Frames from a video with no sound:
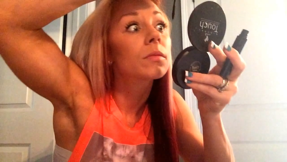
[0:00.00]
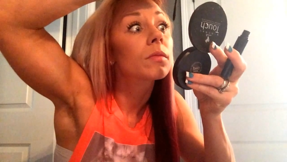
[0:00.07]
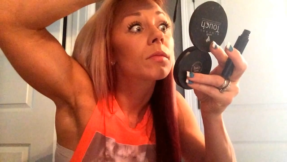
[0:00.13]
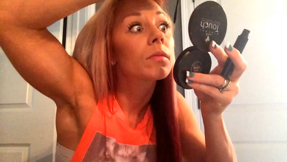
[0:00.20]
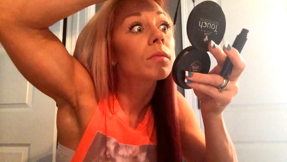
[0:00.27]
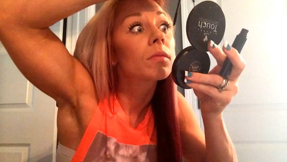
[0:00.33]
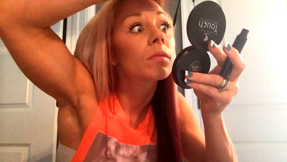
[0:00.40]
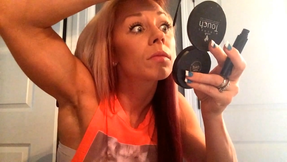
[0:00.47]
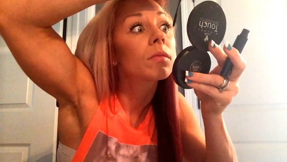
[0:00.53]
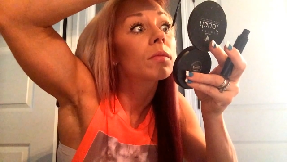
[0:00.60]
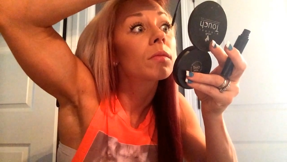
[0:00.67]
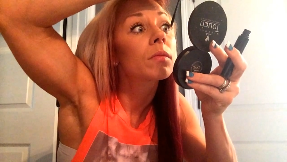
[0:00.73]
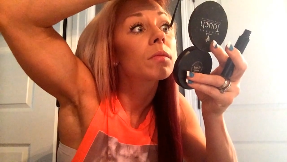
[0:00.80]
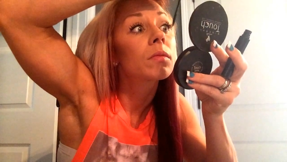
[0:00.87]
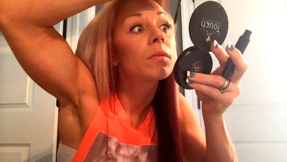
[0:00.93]

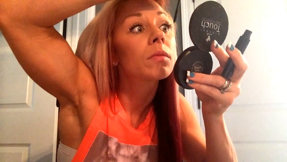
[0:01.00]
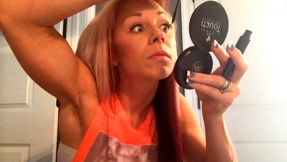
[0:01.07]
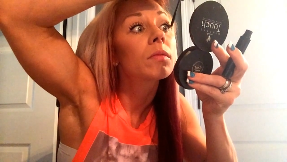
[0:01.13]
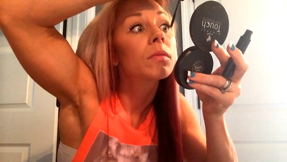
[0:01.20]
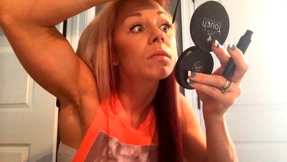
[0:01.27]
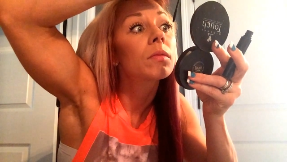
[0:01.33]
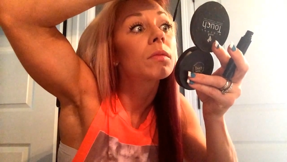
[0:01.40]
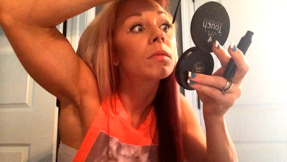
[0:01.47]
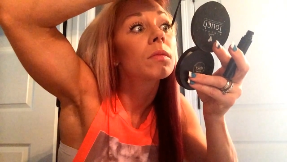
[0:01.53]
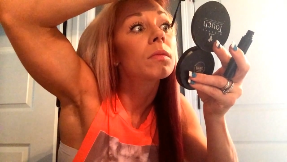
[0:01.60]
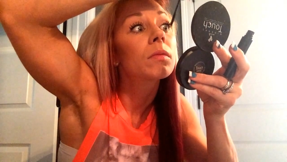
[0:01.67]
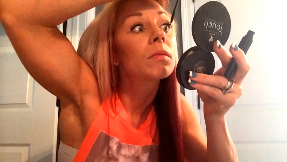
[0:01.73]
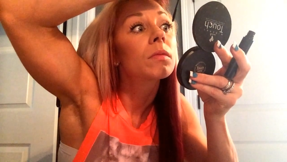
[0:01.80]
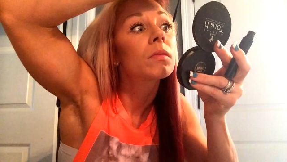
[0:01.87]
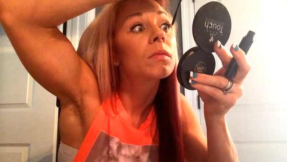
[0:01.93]

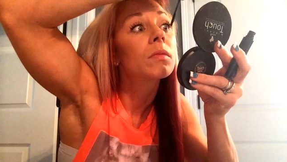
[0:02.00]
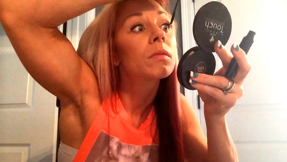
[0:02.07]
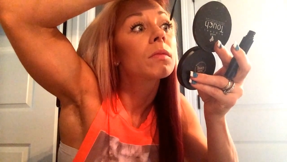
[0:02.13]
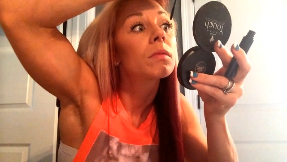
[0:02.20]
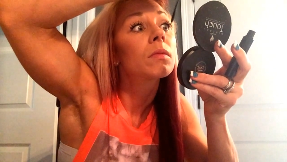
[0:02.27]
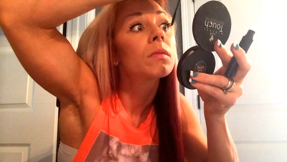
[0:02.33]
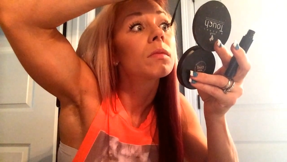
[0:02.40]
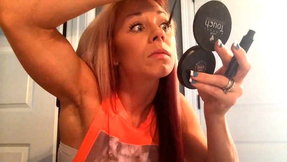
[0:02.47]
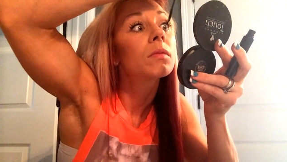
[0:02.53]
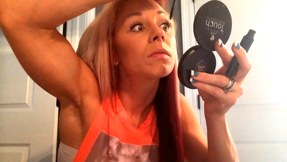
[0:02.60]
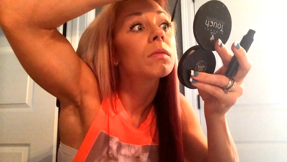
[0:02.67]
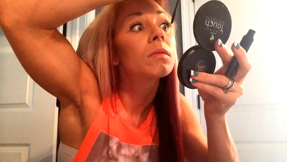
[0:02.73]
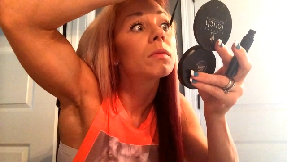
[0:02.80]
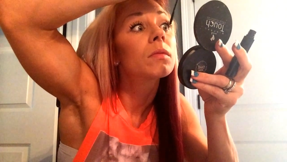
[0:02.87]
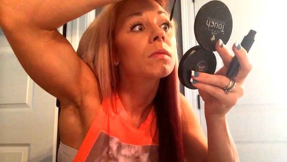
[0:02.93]

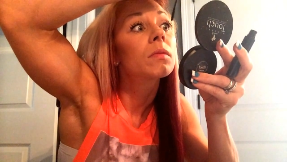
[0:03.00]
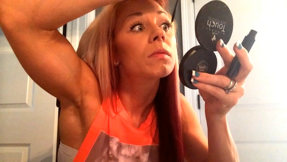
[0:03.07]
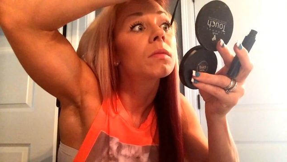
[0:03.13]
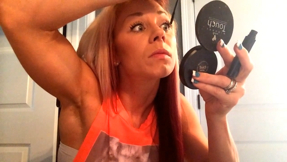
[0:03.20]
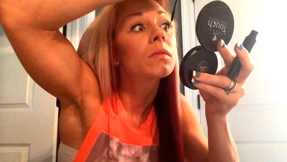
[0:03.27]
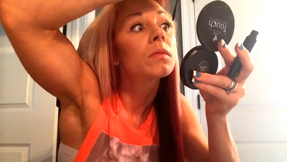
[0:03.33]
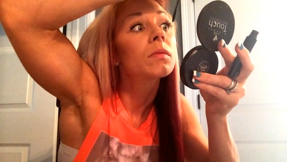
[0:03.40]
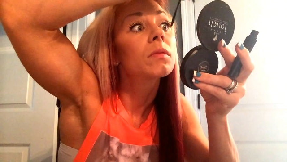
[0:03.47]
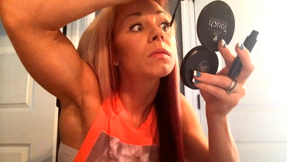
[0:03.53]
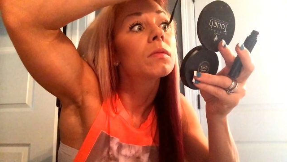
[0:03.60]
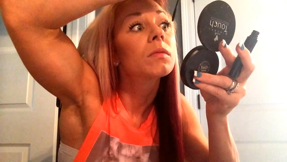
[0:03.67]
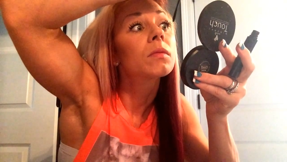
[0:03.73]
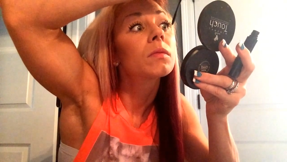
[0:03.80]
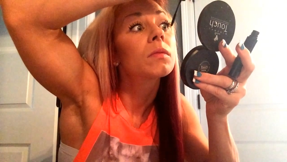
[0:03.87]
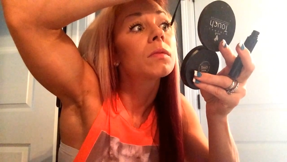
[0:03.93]

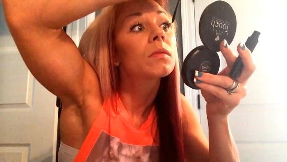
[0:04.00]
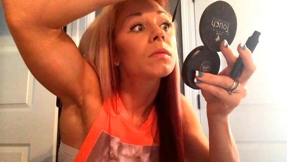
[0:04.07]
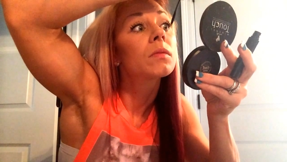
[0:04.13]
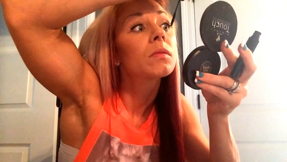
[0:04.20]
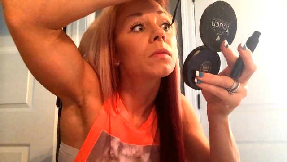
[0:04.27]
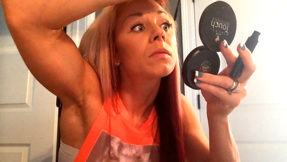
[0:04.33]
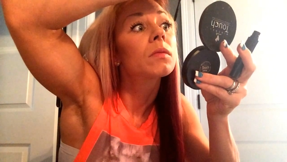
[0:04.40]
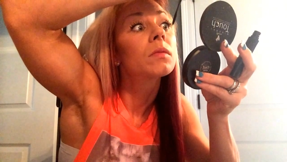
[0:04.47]
(silence)